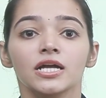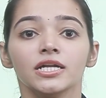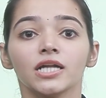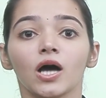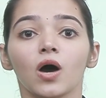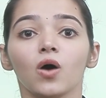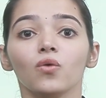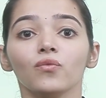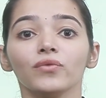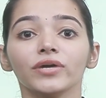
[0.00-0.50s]

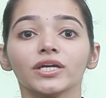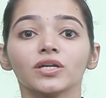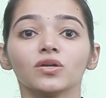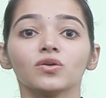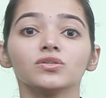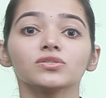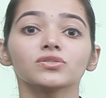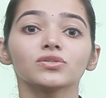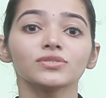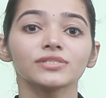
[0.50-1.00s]
Now we can
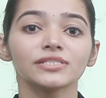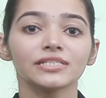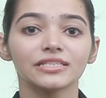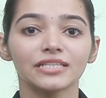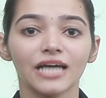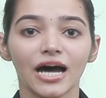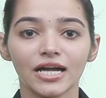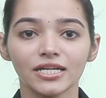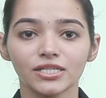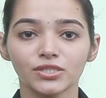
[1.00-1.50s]
also see
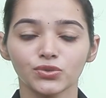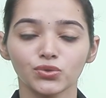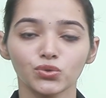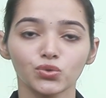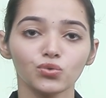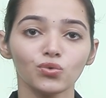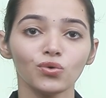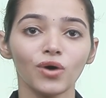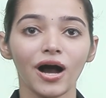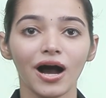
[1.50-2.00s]
that
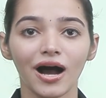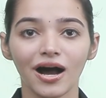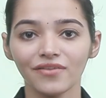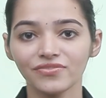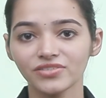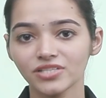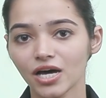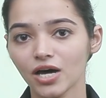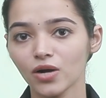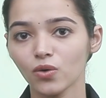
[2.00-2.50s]
two
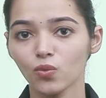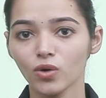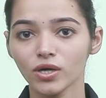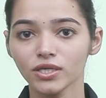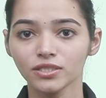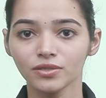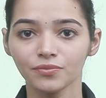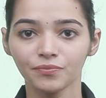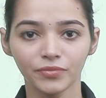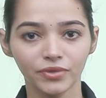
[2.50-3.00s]
halves are
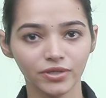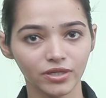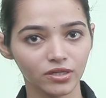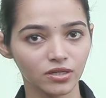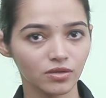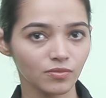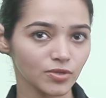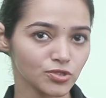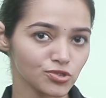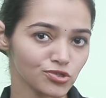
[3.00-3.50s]
what? Mirror
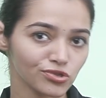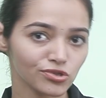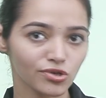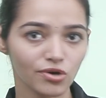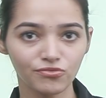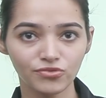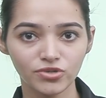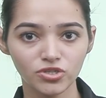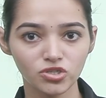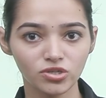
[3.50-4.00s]
images
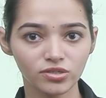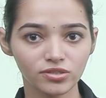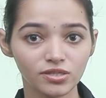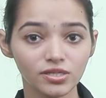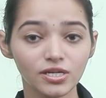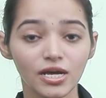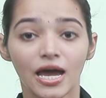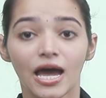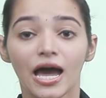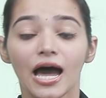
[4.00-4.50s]
of each
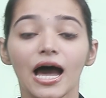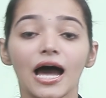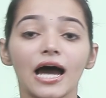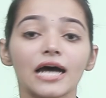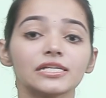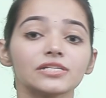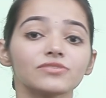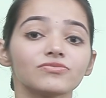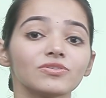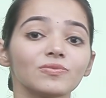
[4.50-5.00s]
other,
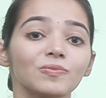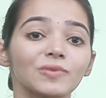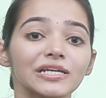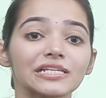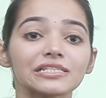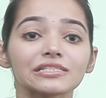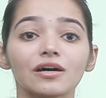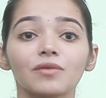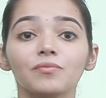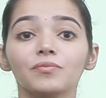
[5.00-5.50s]
and if we
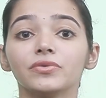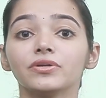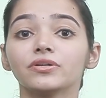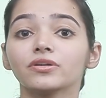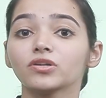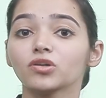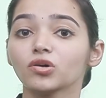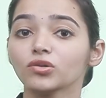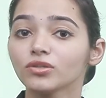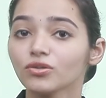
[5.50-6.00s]
place a
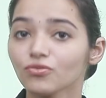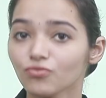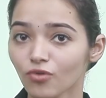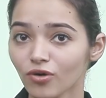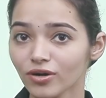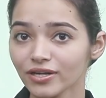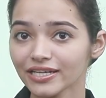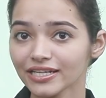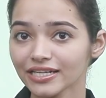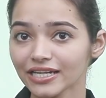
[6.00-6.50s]
mirror on the
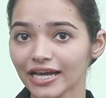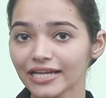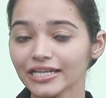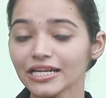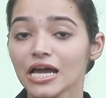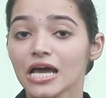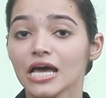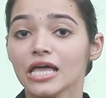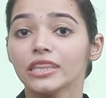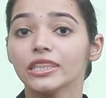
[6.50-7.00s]
folding line,
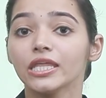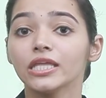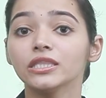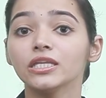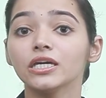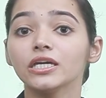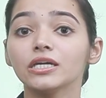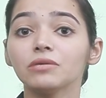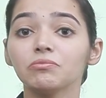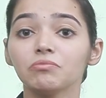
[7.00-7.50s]
then
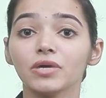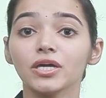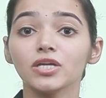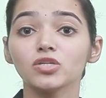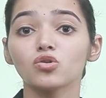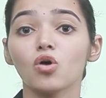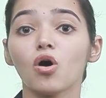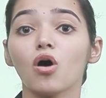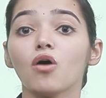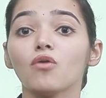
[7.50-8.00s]
the
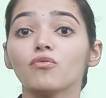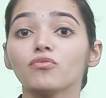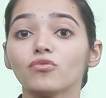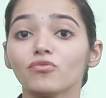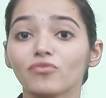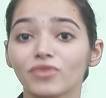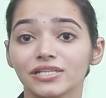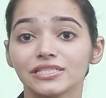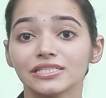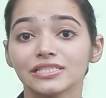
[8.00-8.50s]
image of
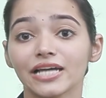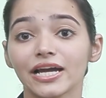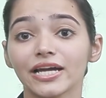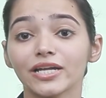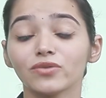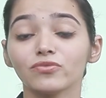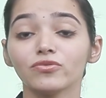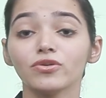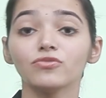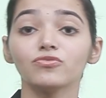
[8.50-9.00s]
one
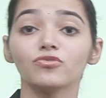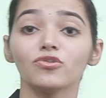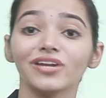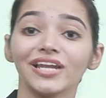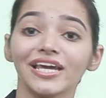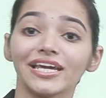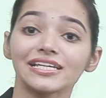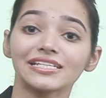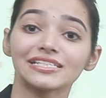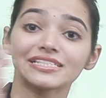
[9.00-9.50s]
side will fall
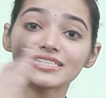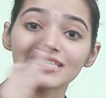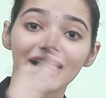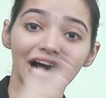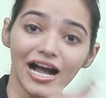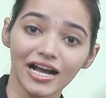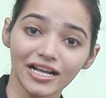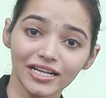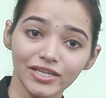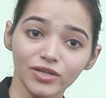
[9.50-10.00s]

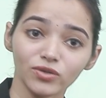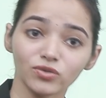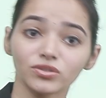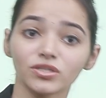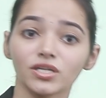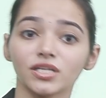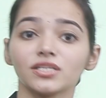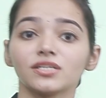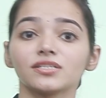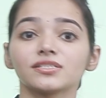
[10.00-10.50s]
exactly on
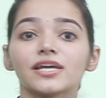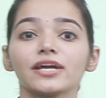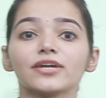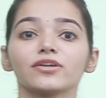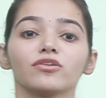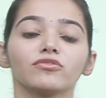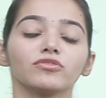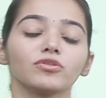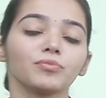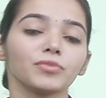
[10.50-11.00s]
the other side
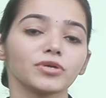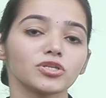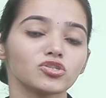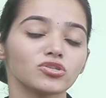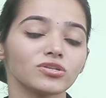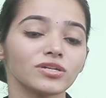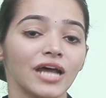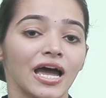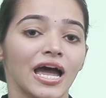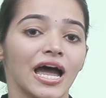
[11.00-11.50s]
of the
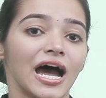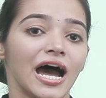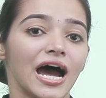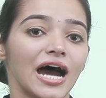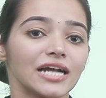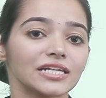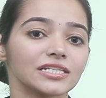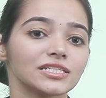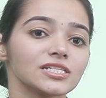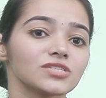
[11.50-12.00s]
picture,
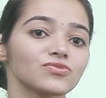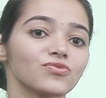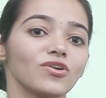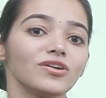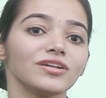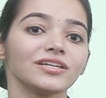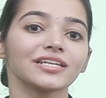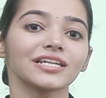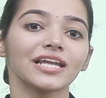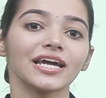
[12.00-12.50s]
and this
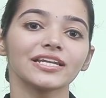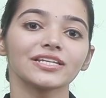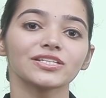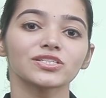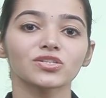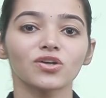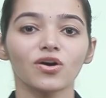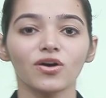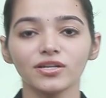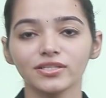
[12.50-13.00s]
folding line
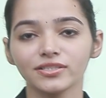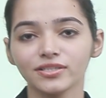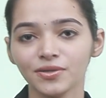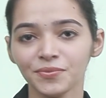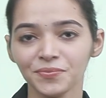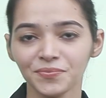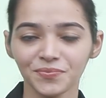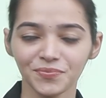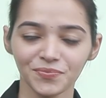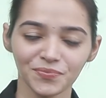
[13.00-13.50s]
is called the
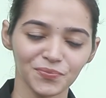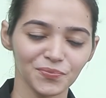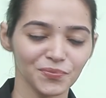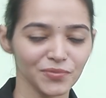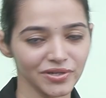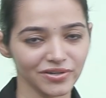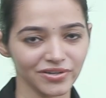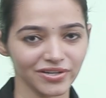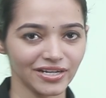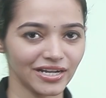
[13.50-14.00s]

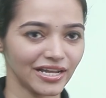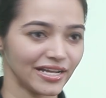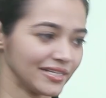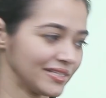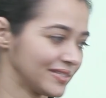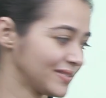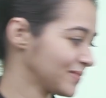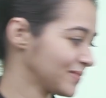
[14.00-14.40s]
mirror line.